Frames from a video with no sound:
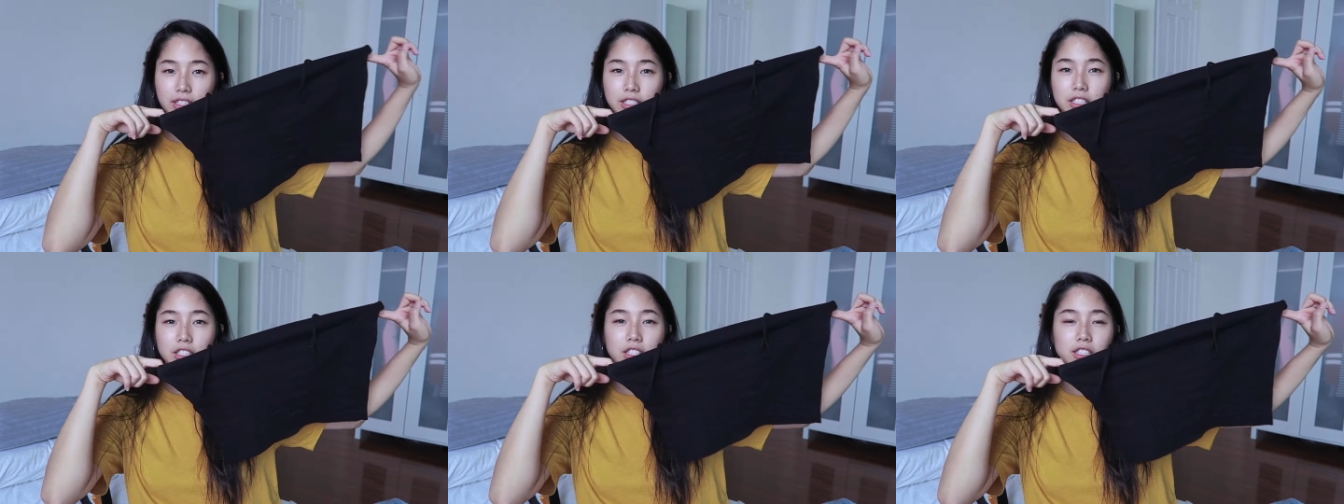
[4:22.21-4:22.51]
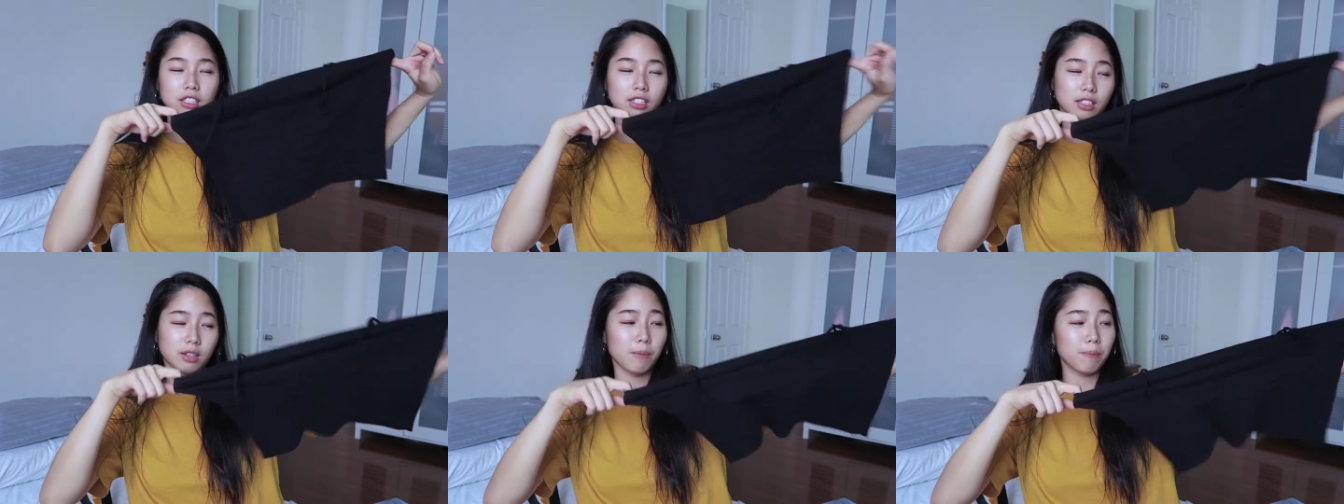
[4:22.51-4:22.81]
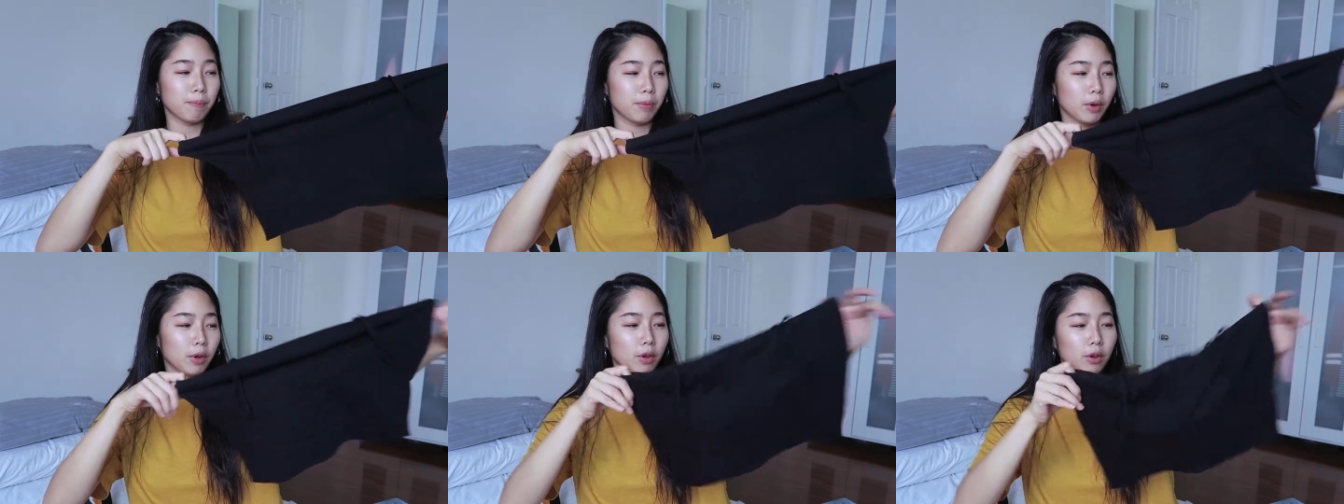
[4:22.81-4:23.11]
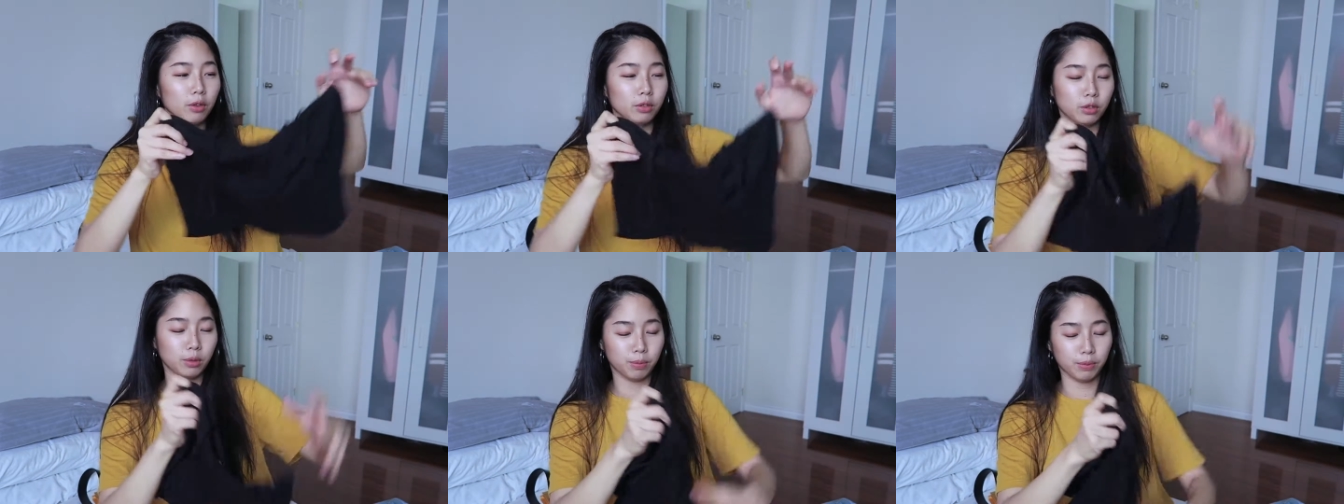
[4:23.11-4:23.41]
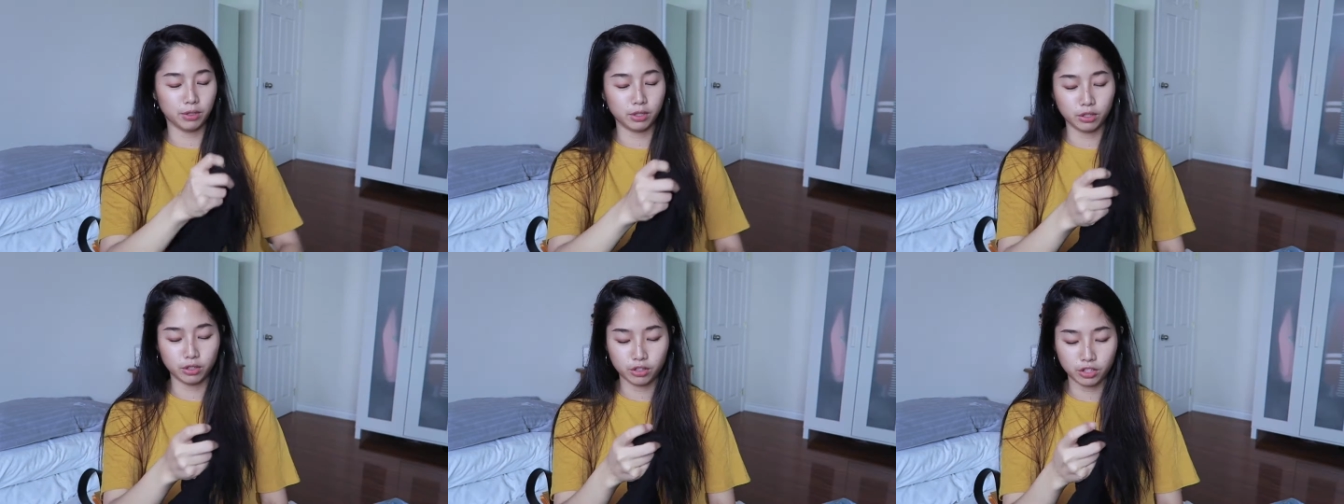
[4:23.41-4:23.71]
it's just simple
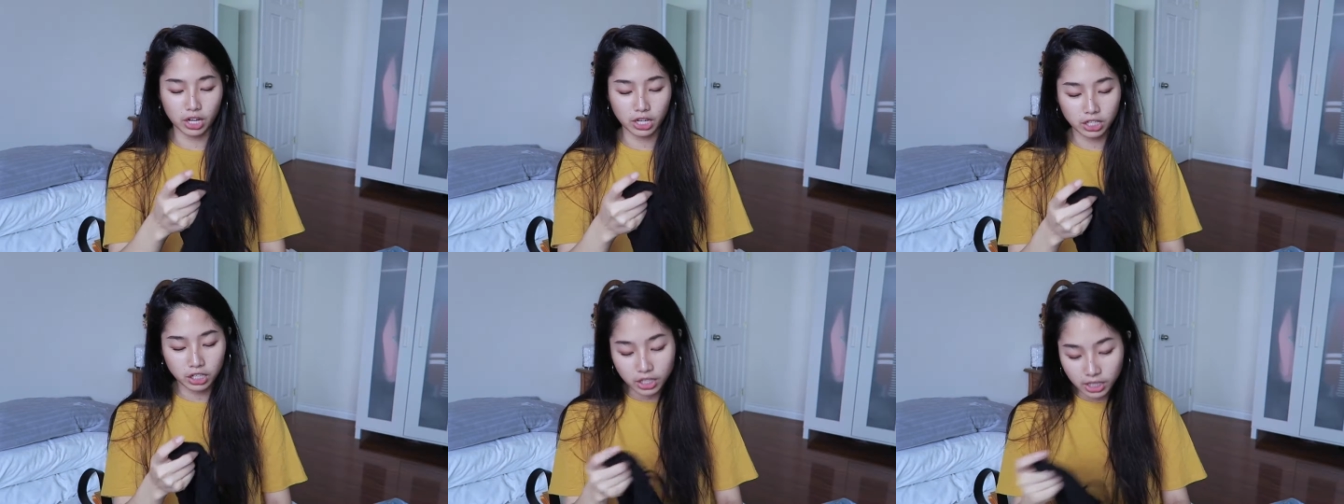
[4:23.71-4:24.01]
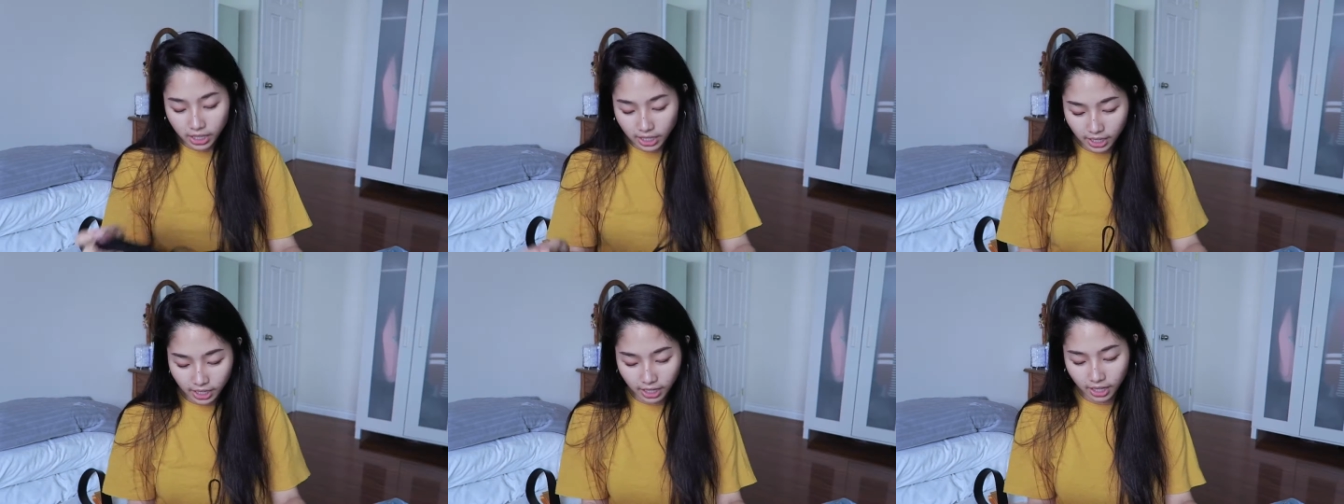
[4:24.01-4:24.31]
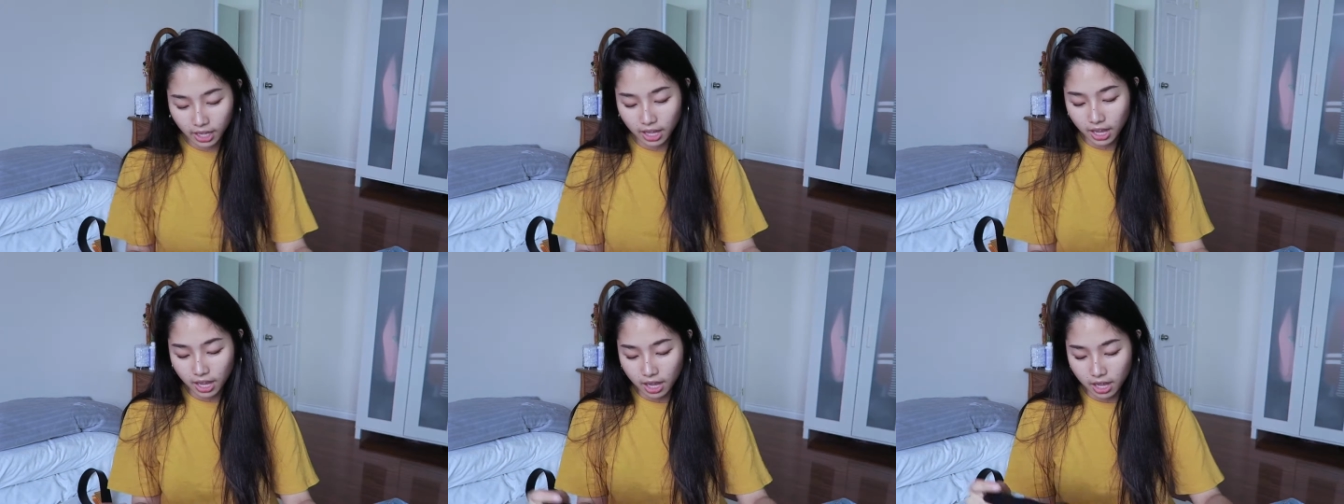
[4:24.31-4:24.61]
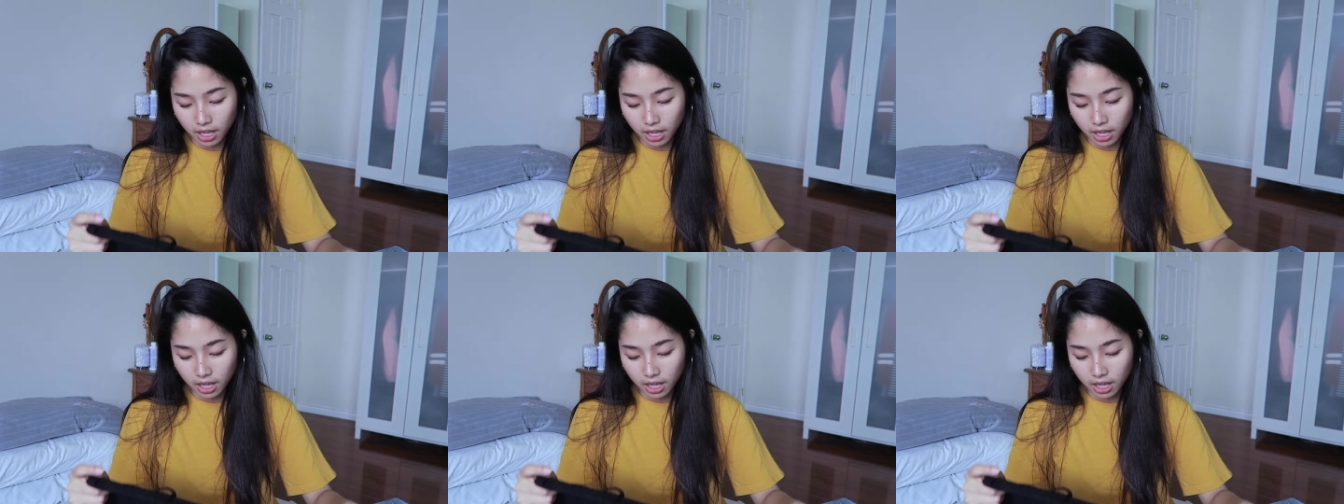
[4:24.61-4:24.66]
super stretchy